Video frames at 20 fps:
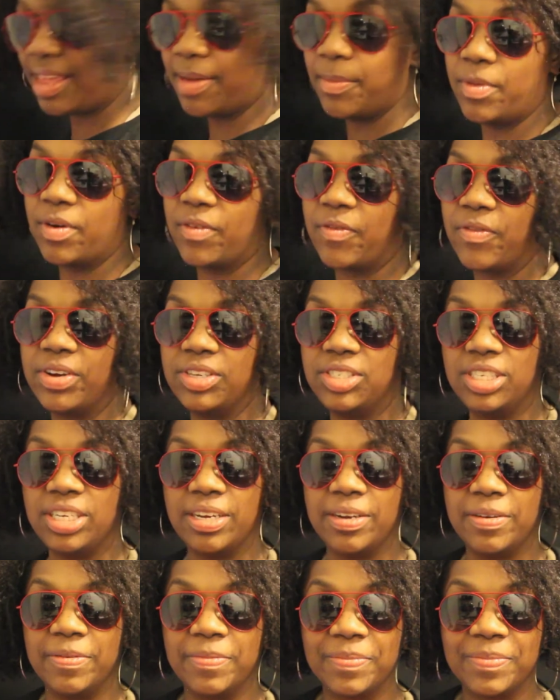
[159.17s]
to get more fresh
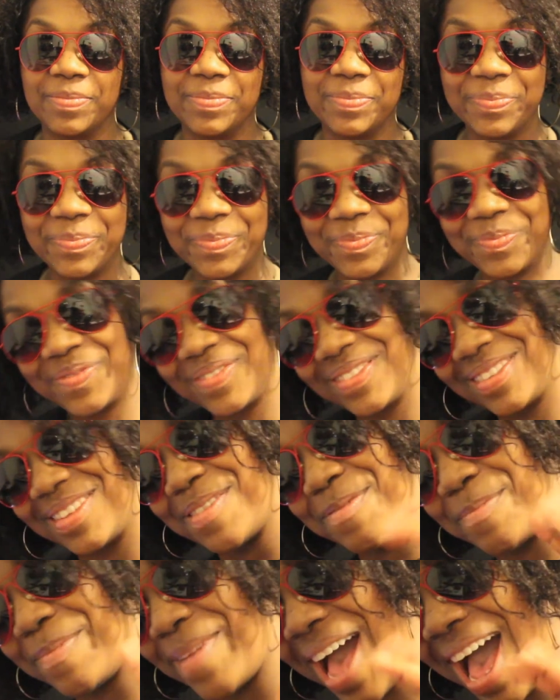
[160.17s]
air.
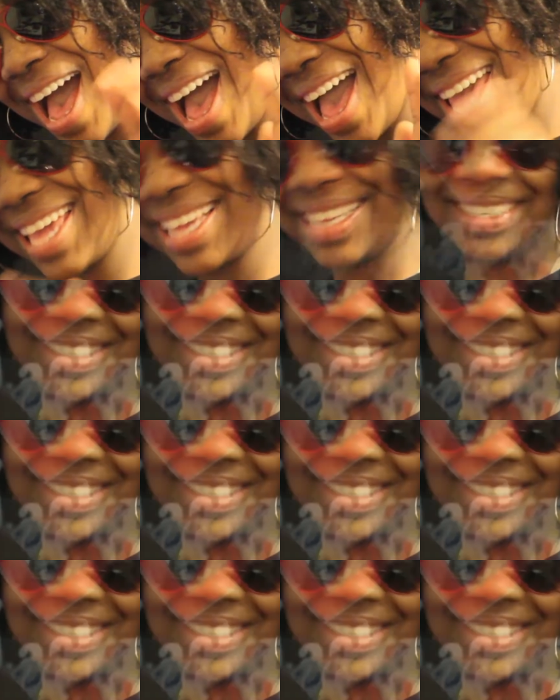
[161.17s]
Bye.